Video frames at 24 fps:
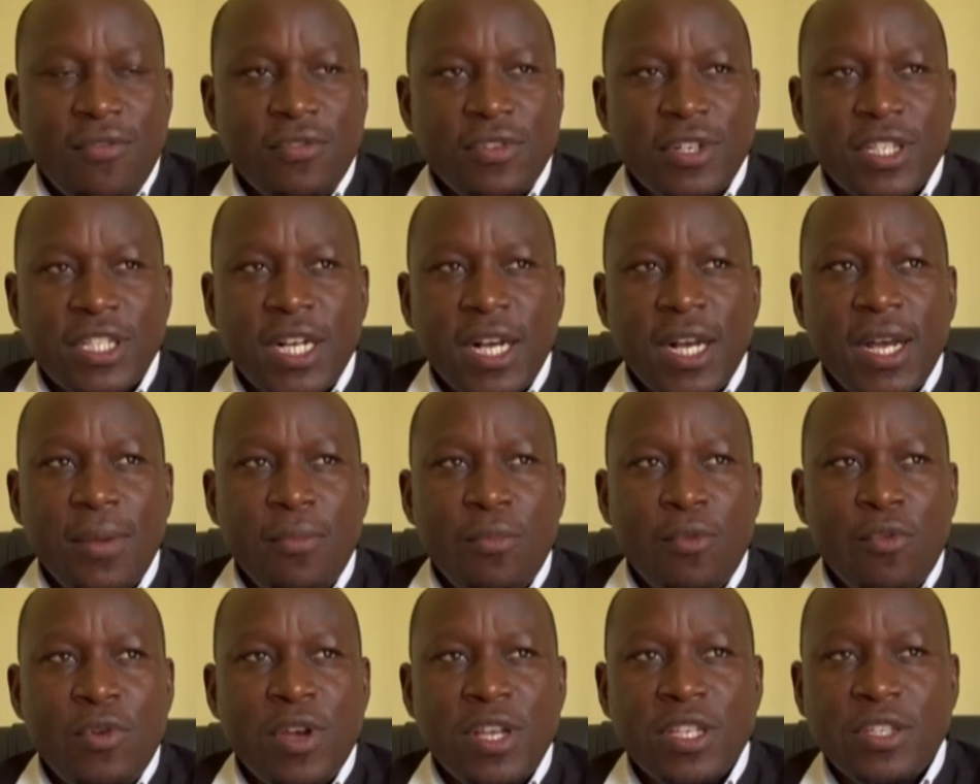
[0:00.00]
for 6
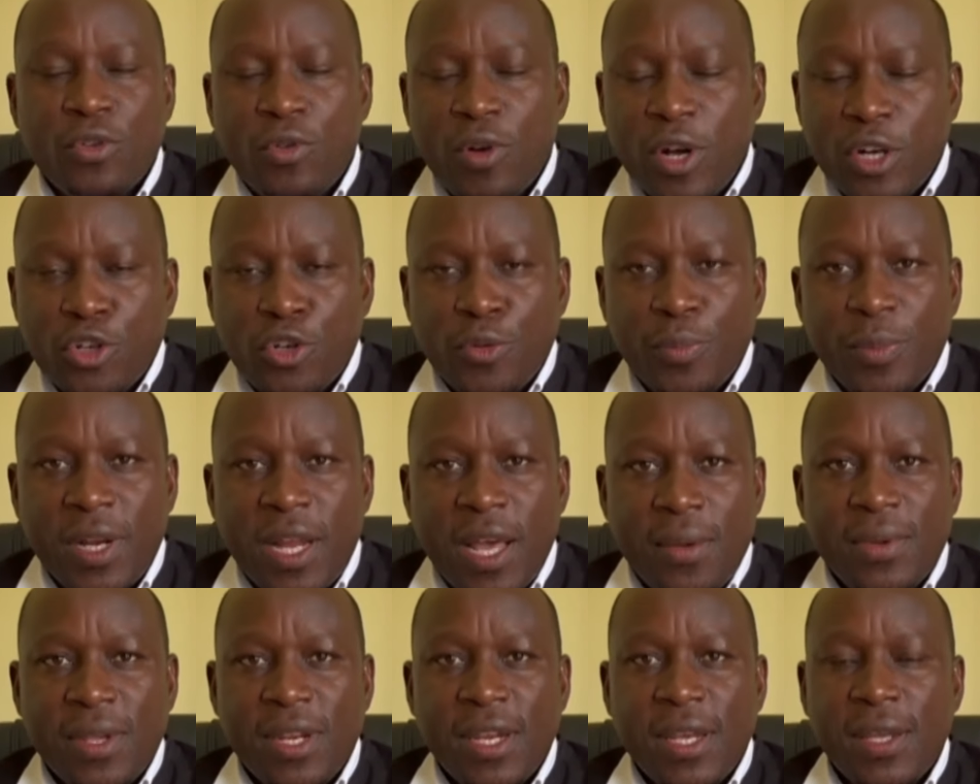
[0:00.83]
months. And when
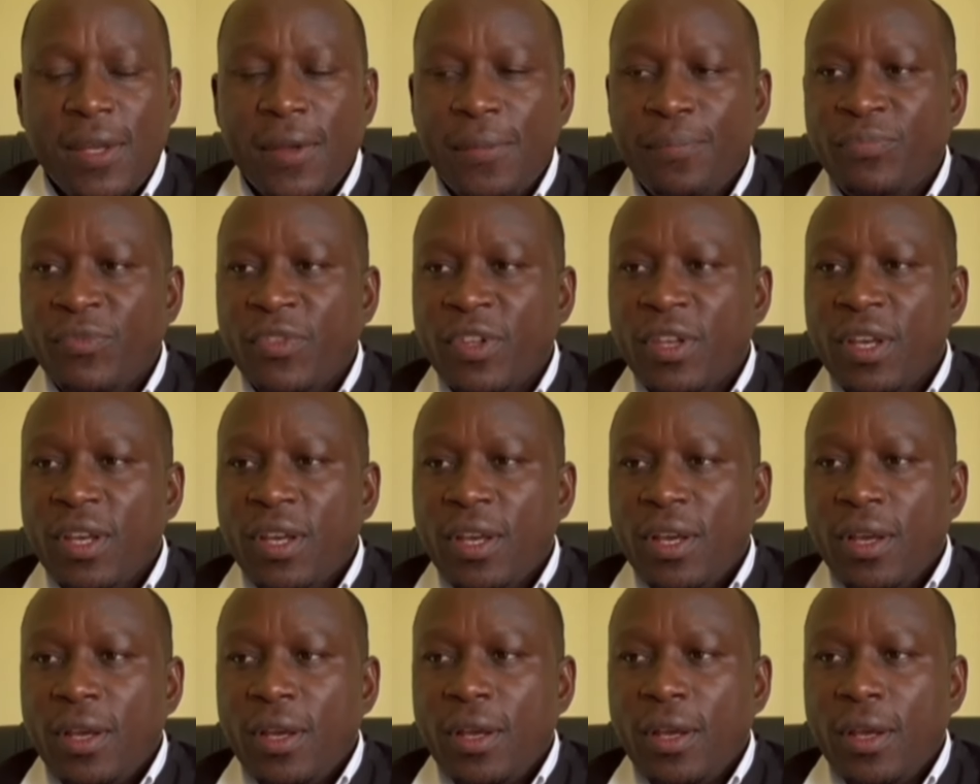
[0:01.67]
you take a look
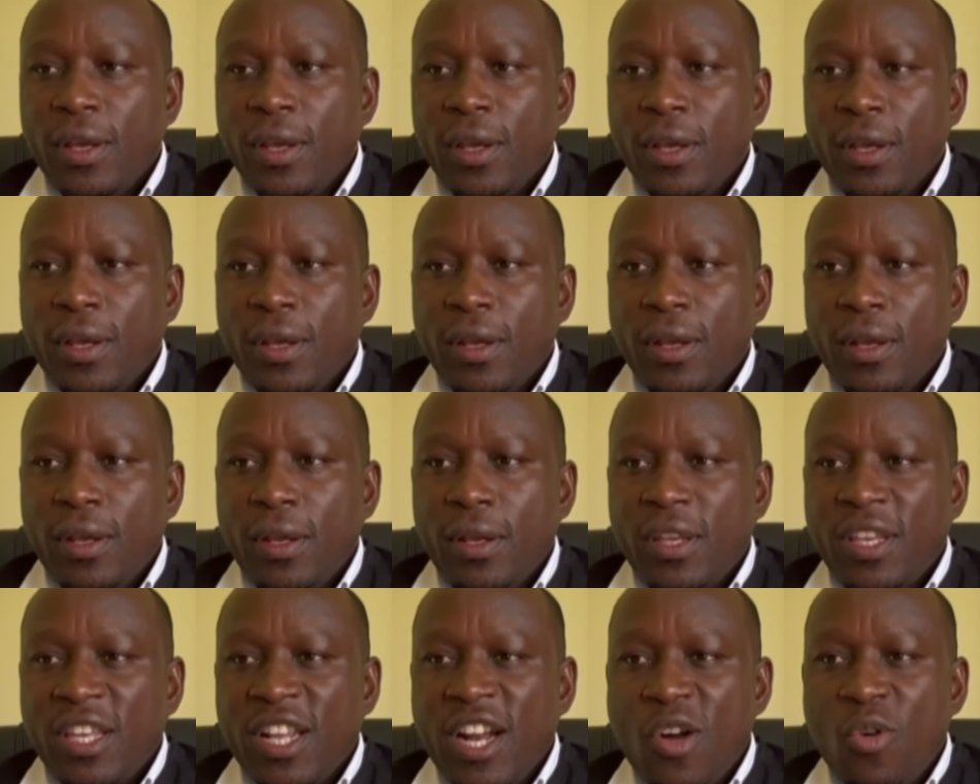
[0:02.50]
back
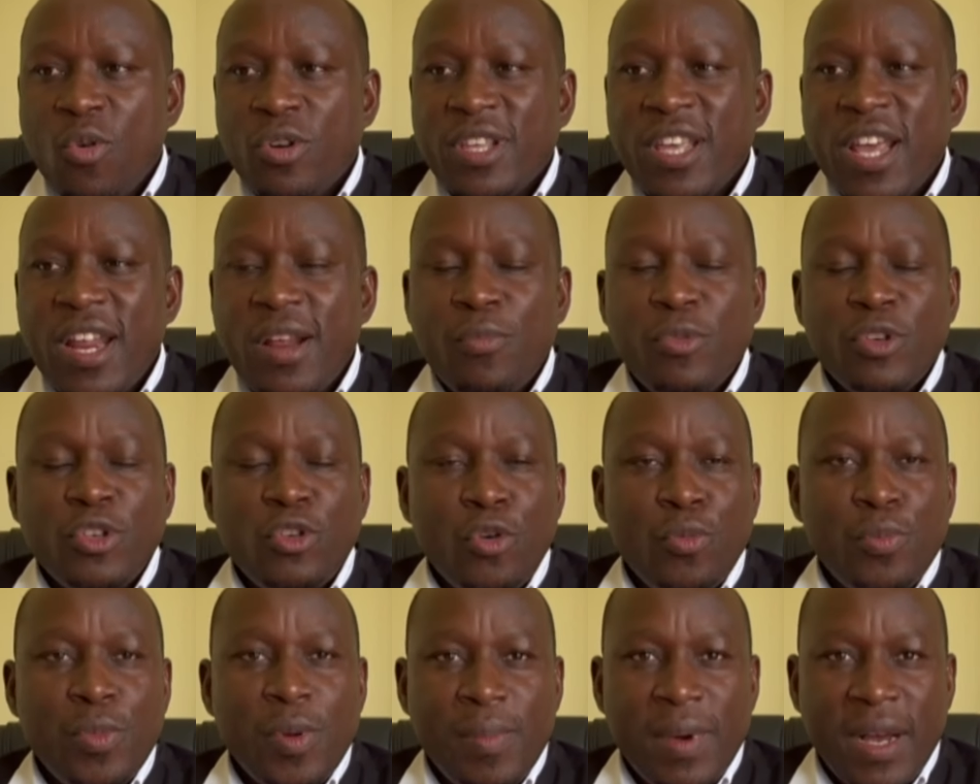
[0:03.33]
then in
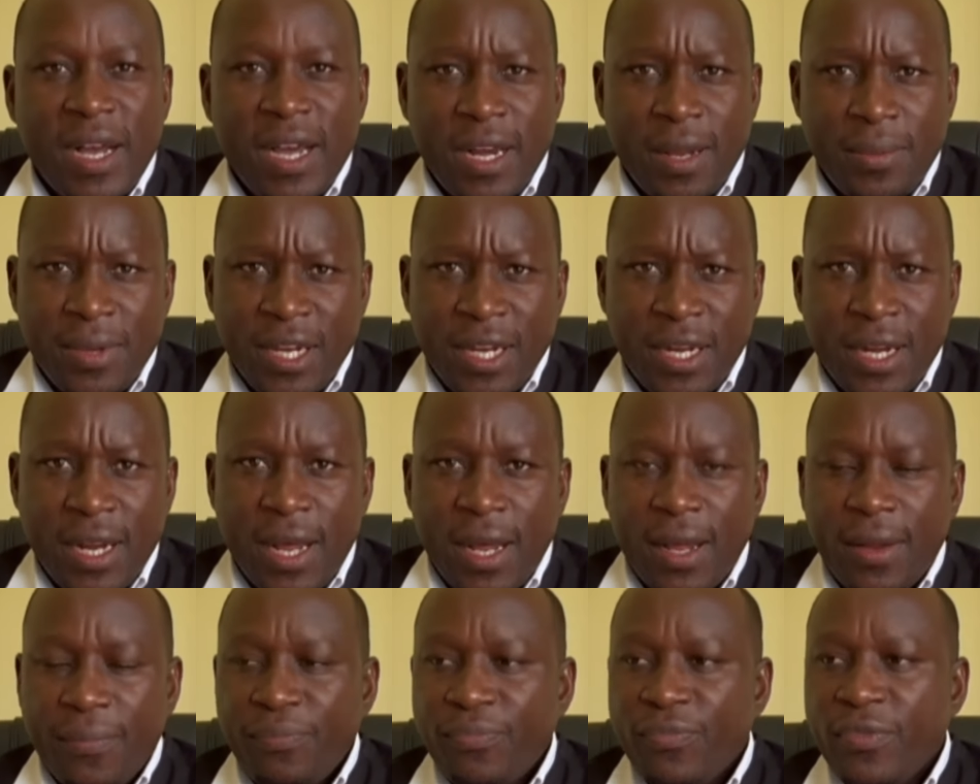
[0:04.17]
December, a dollar
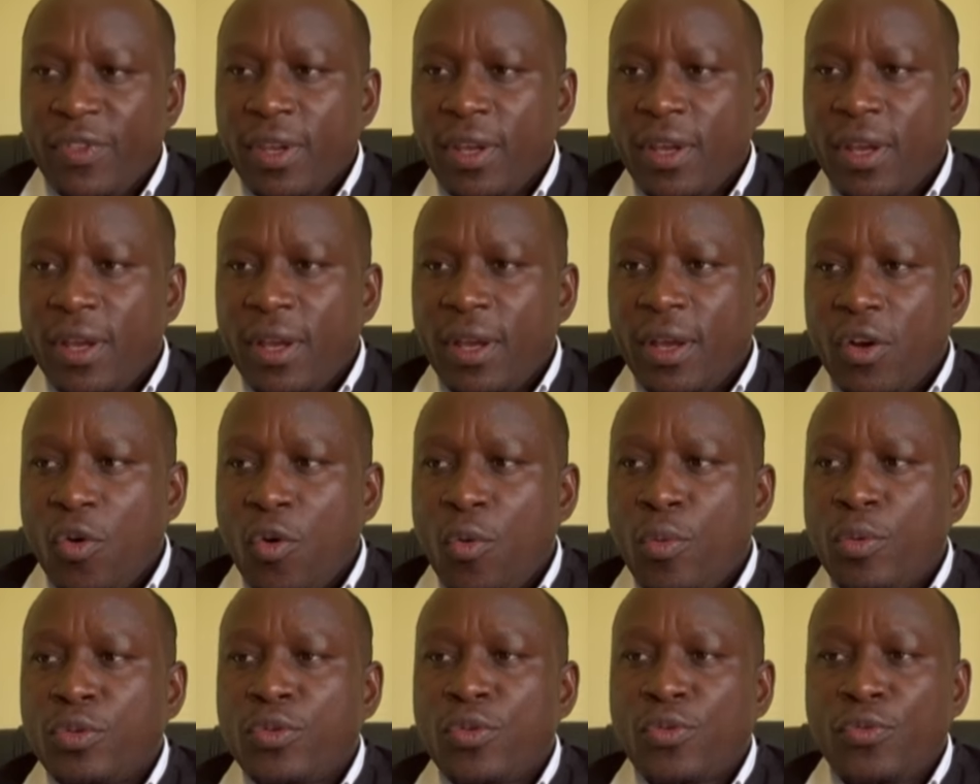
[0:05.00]
was
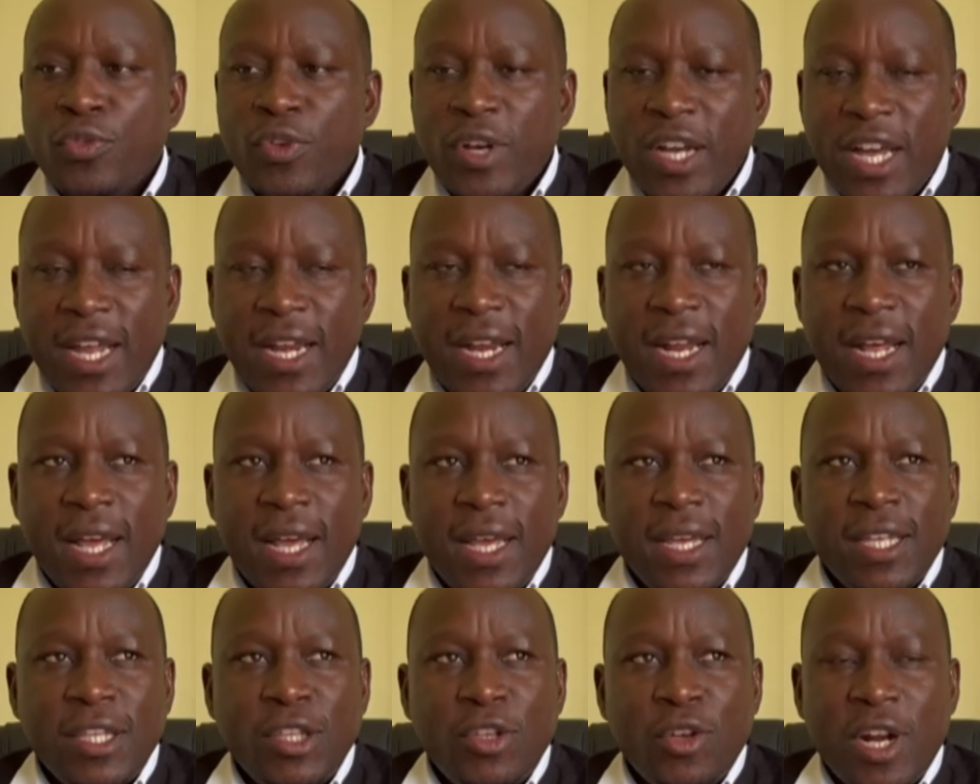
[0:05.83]
converting at
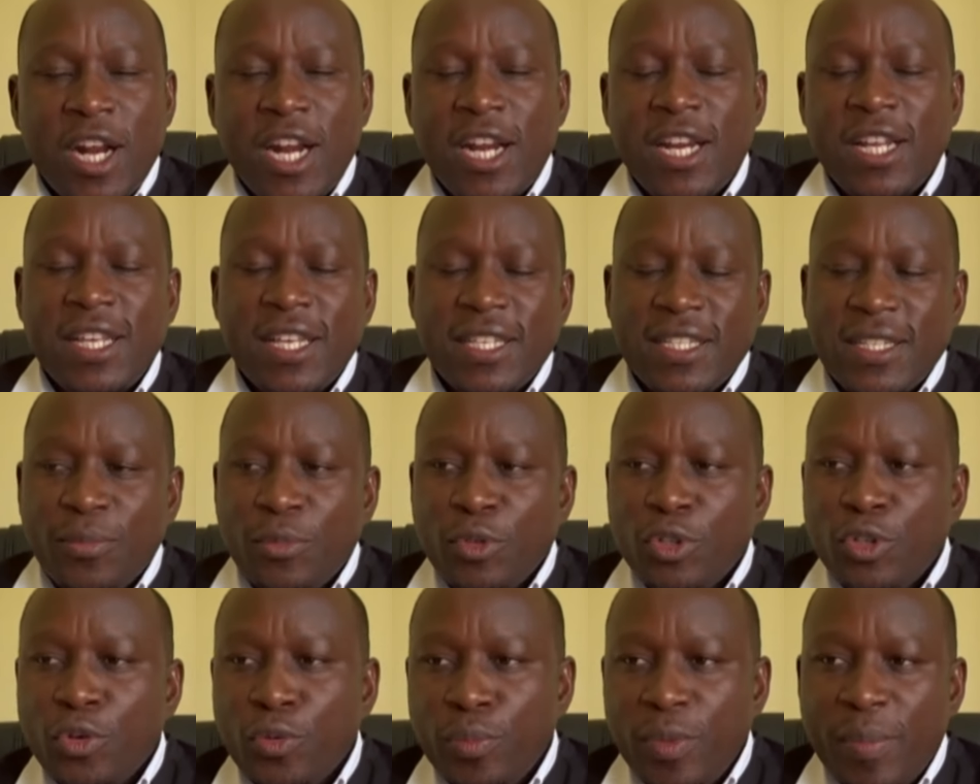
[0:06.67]
1,200 Rwandan
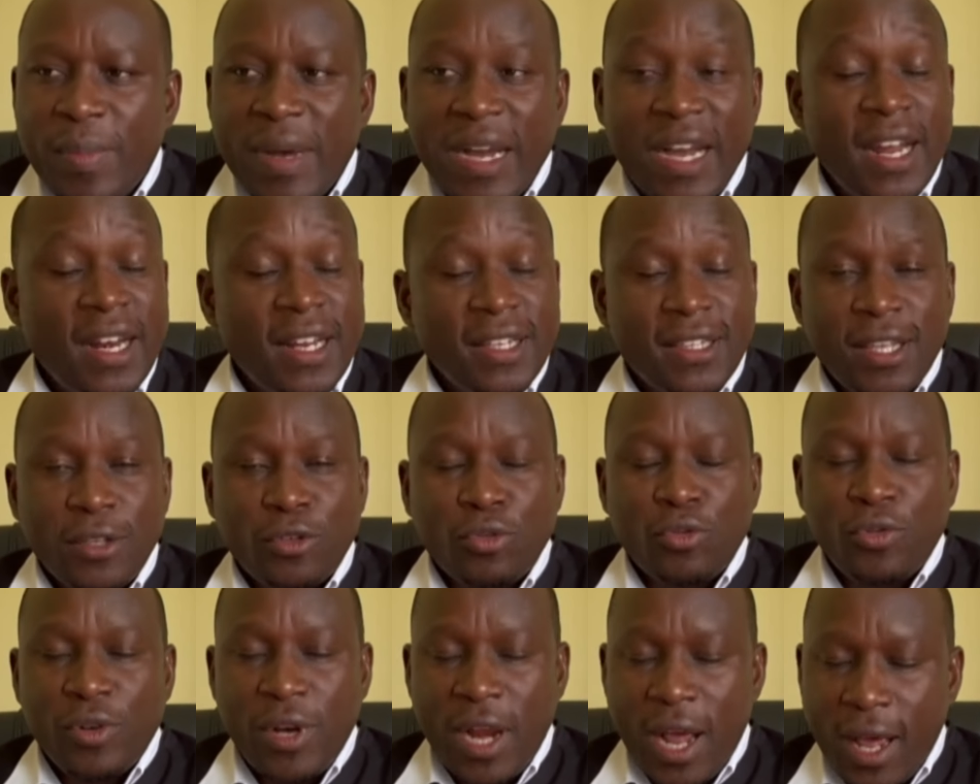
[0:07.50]
francs, but currently